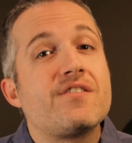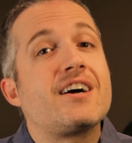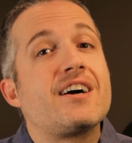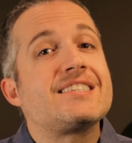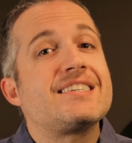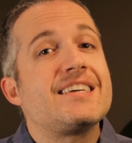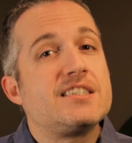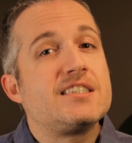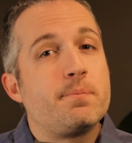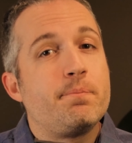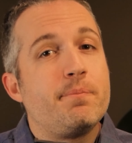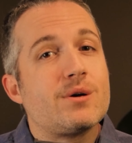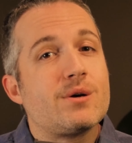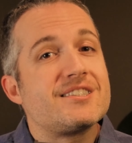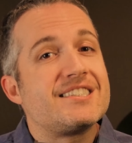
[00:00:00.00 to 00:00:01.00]
us is
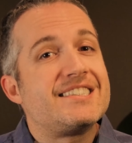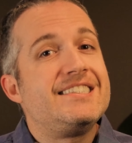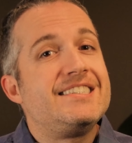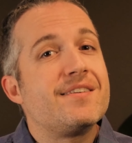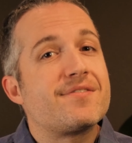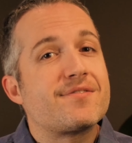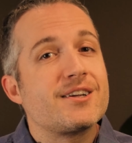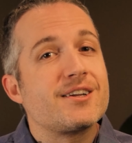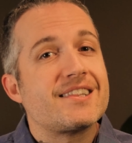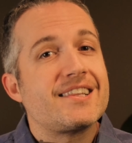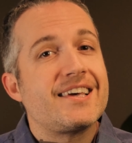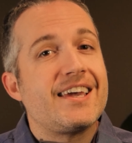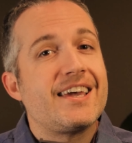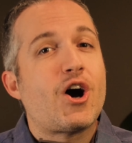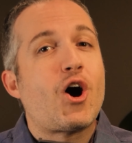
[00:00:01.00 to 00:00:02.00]
built
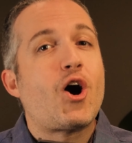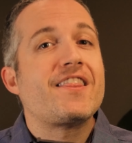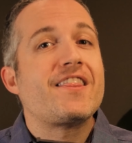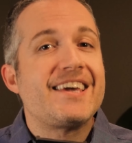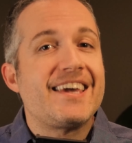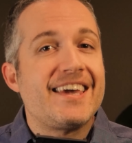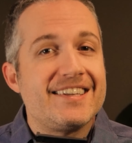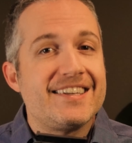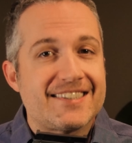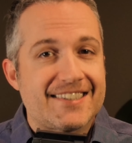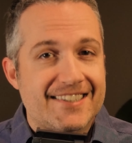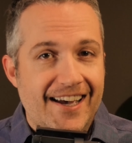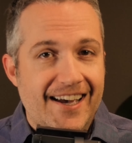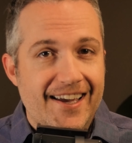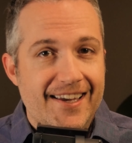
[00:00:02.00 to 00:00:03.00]
differently on the
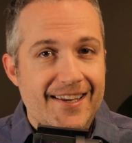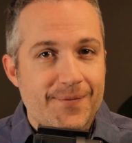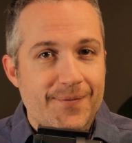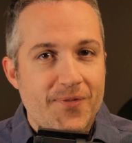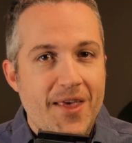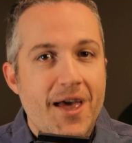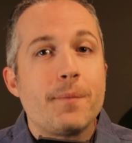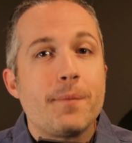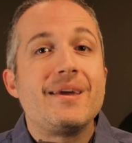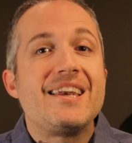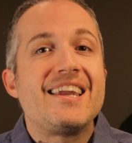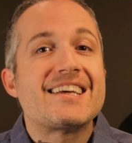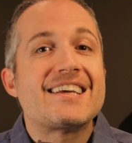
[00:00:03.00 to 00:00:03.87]
inside, meaning